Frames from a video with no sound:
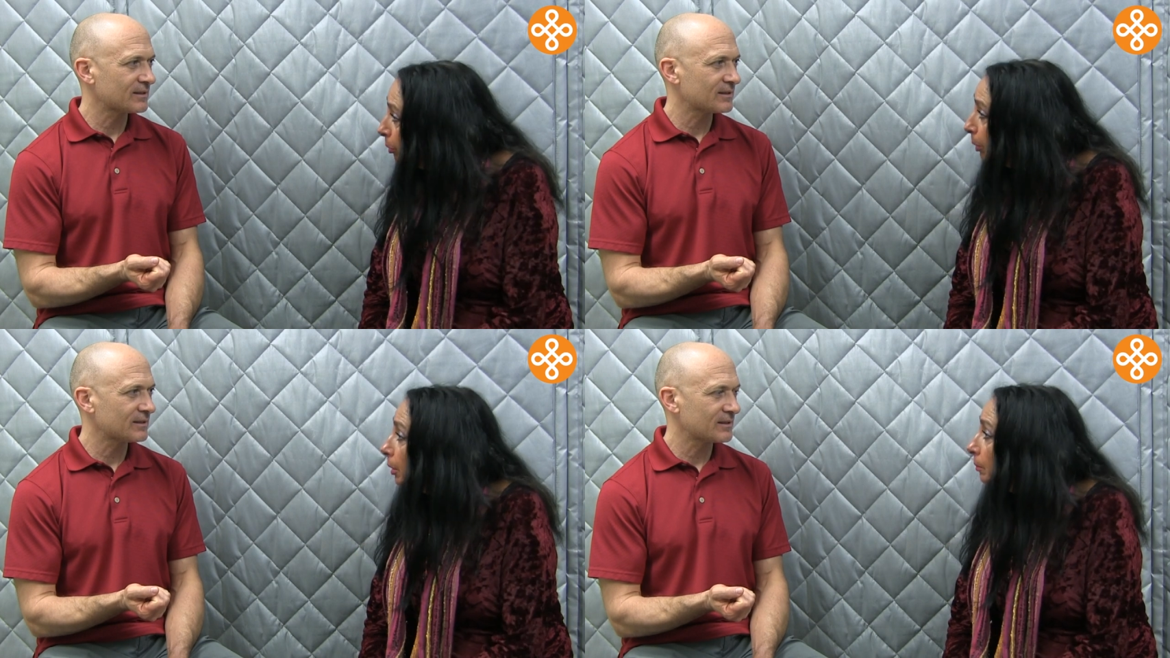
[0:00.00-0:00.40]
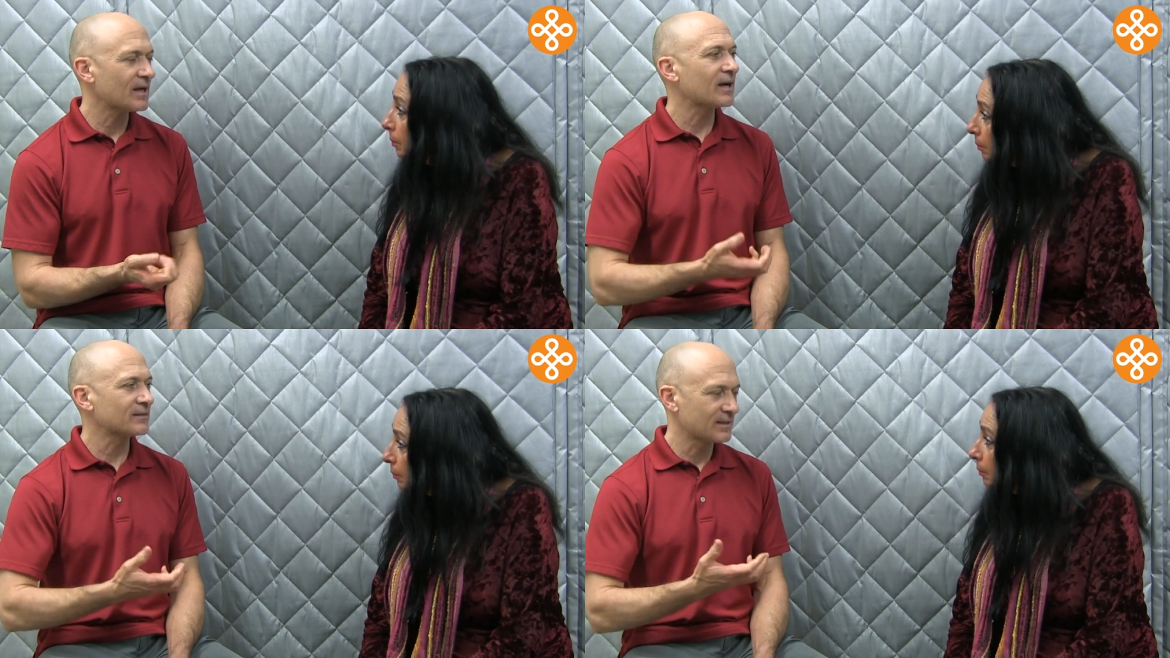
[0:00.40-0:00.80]
Speaker 1: with me.
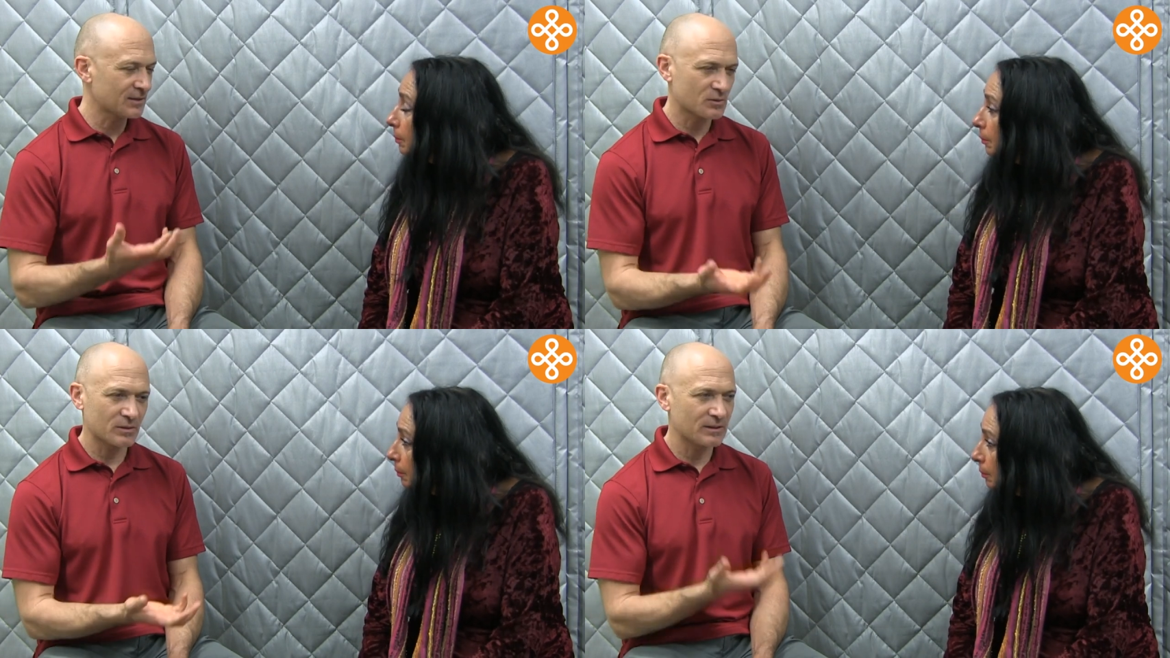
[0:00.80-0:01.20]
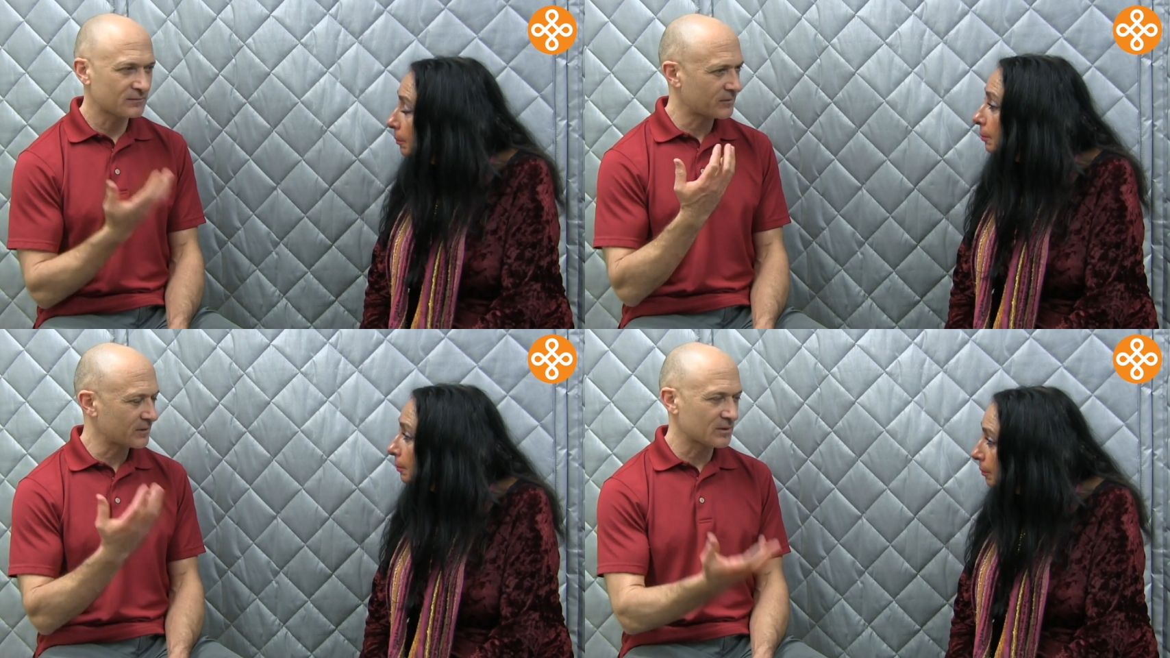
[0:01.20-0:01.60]
Yeah, they
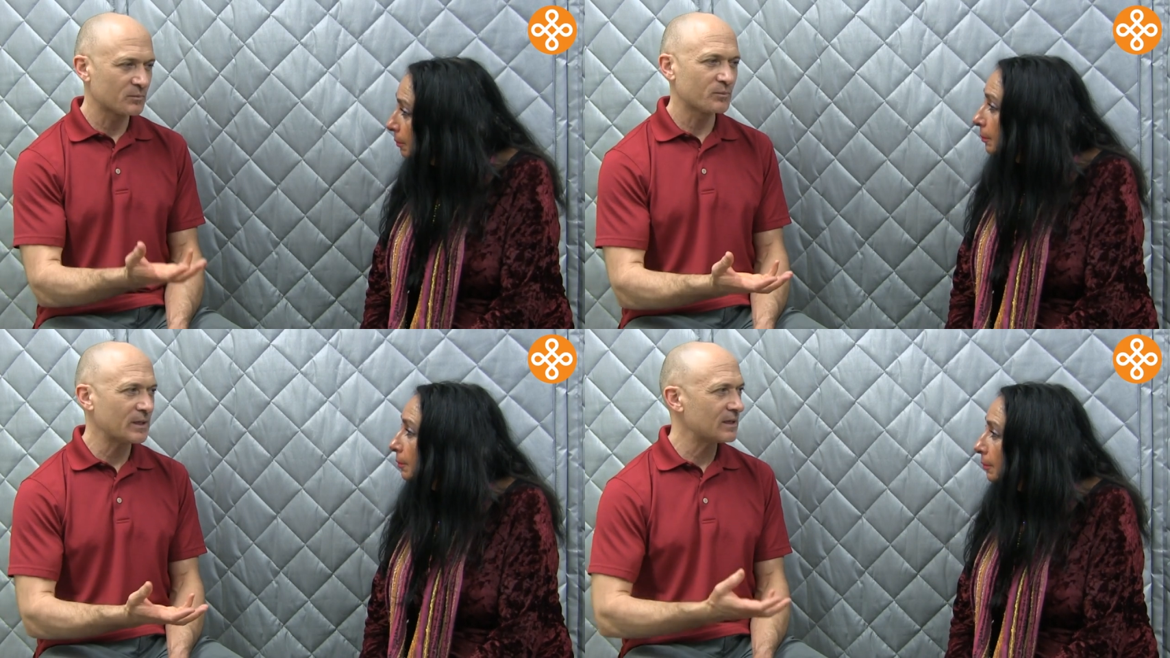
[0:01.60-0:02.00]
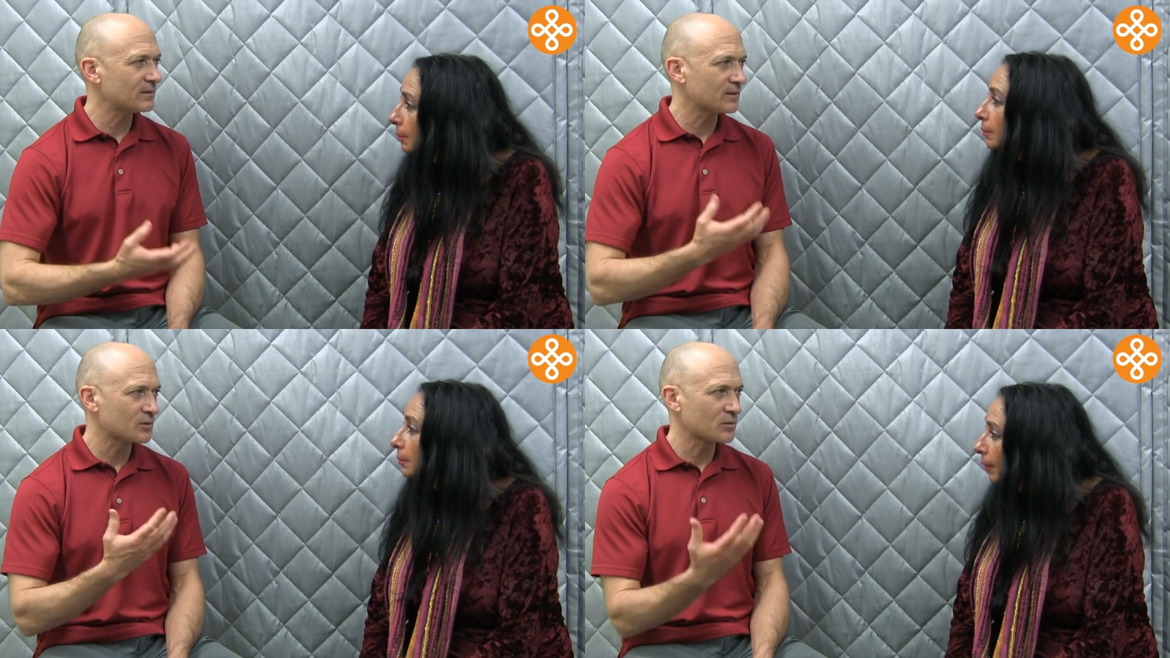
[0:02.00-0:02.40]
can feel the
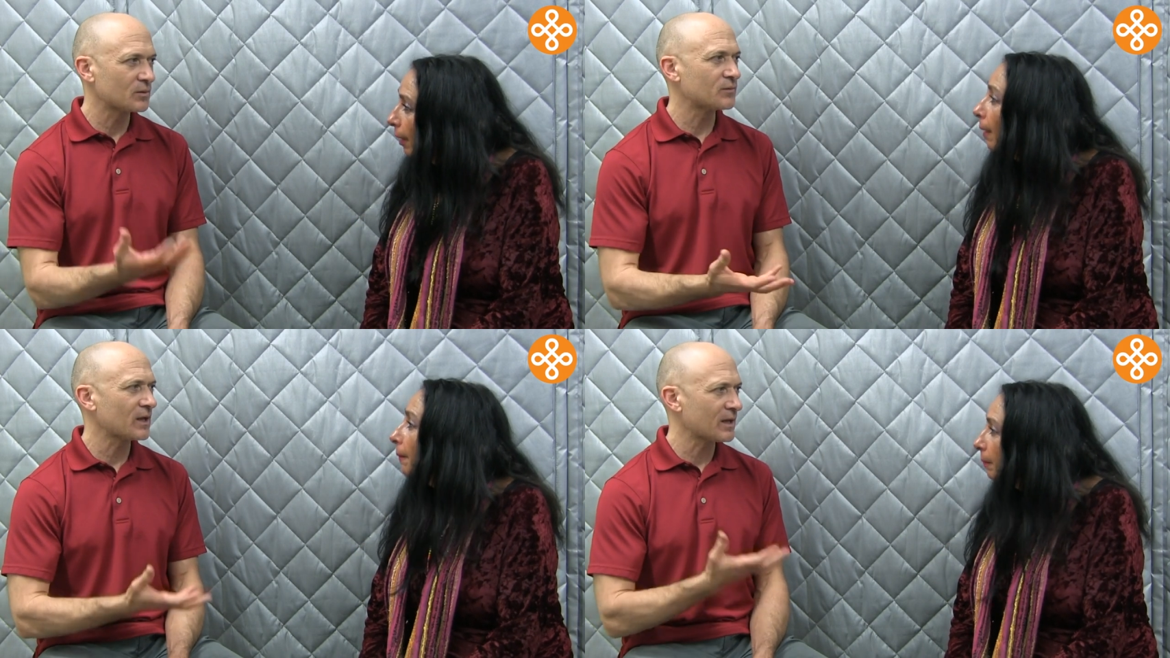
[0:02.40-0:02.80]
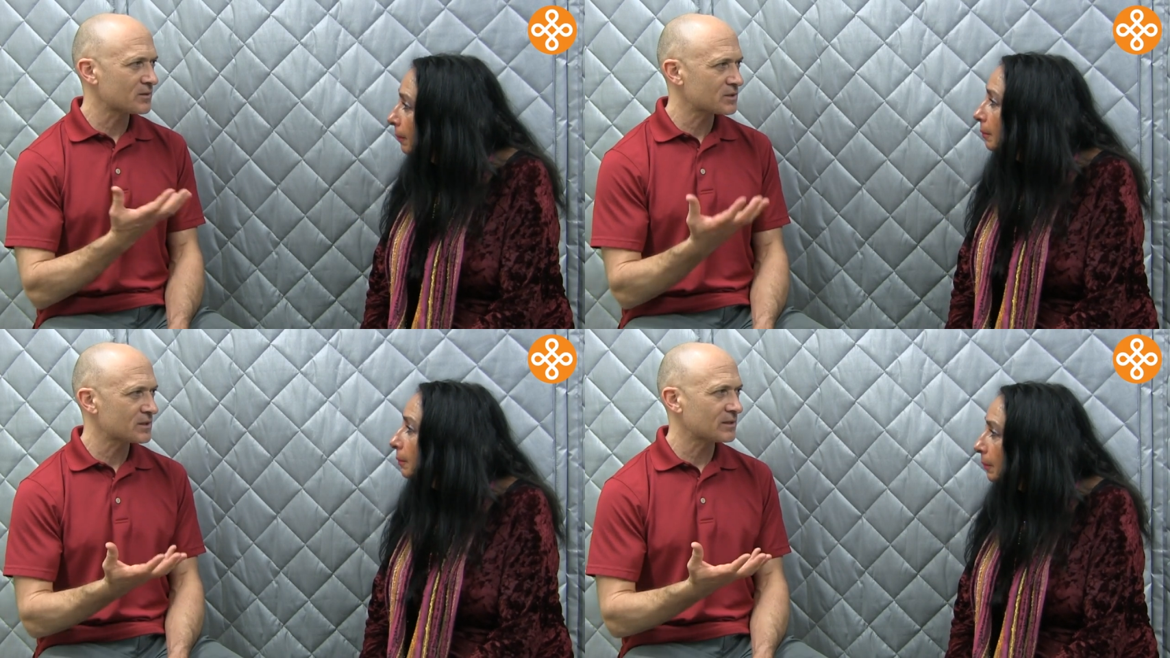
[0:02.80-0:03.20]
beat, the groove, the
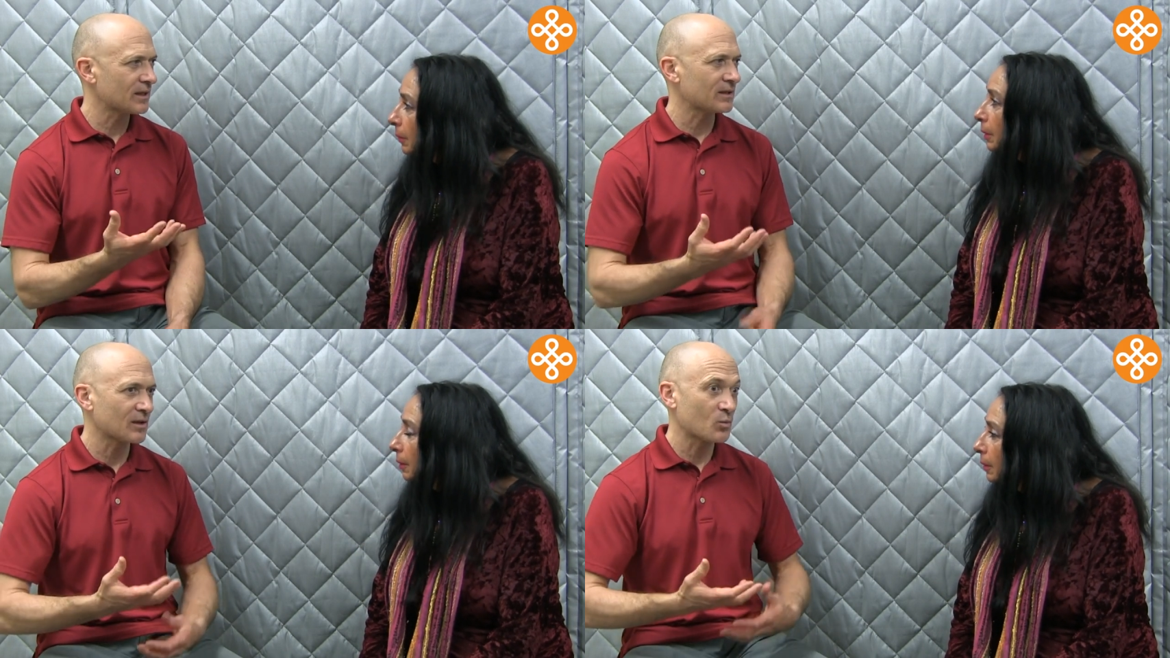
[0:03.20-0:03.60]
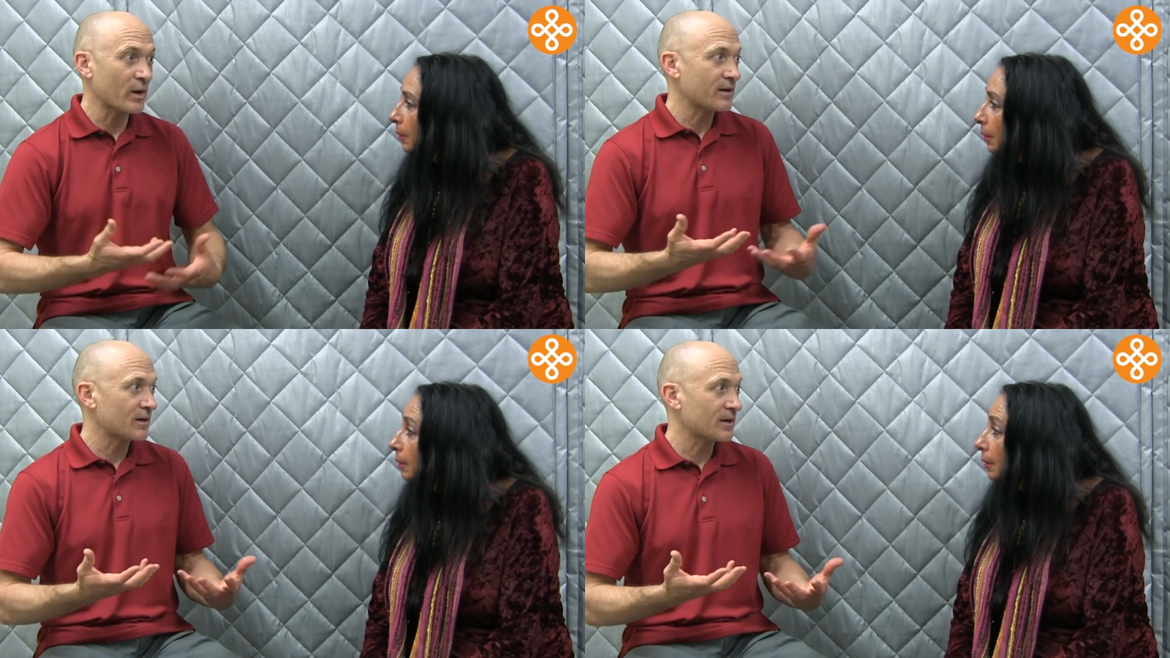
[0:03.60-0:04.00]
energy, and they
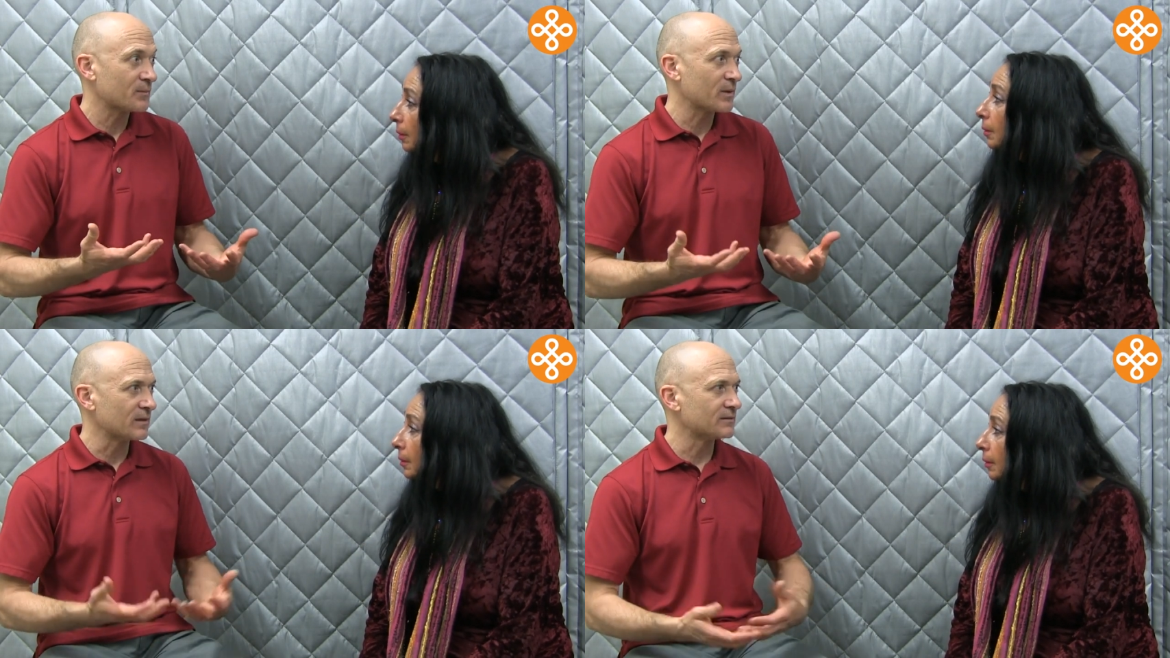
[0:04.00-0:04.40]
wake up